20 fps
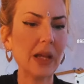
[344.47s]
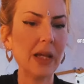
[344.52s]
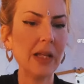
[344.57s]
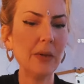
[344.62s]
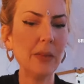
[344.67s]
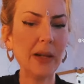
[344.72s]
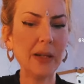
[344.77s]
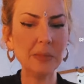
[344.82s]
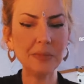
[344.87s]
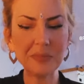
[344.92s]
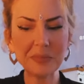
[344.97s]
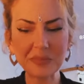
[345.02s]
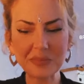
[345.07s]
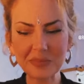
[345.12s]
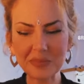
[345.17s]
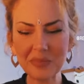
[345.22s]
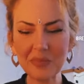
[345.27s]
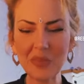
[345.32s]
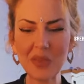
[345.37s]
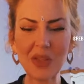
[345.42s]
Anyway,
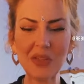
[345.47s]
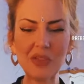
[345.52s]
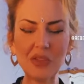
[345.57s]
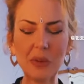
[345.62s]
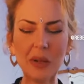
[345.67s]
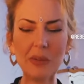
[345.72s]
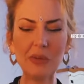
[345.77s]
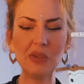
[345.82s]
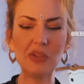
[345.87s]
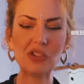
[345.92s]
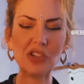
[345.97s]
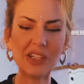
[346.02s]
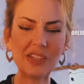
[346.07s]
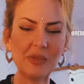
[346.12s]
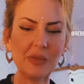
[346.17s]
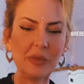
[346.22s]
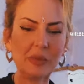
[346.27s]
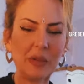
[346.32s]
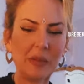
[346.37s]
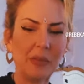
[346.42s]
so I was
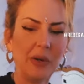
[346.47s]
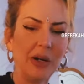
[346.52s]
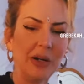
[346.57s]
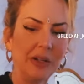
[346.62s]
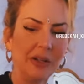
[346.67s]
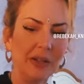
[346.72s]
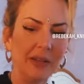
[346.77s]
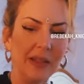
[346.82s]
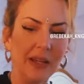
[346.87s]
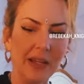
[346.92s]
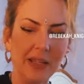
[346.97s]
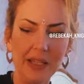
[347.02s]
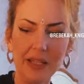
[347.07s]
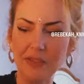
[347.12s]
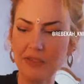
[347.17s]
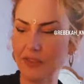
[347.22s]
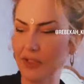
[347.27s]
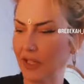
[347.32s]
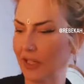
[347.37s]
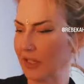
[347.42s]
chatting with my partner that
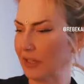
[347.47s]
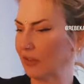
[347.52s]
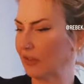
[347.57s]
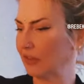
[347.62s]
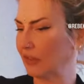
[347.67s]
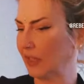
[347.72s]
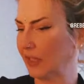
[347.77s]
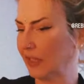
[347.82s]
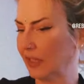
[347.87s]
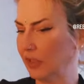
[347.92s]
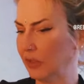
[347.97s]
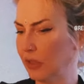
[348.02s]
evening and I was like,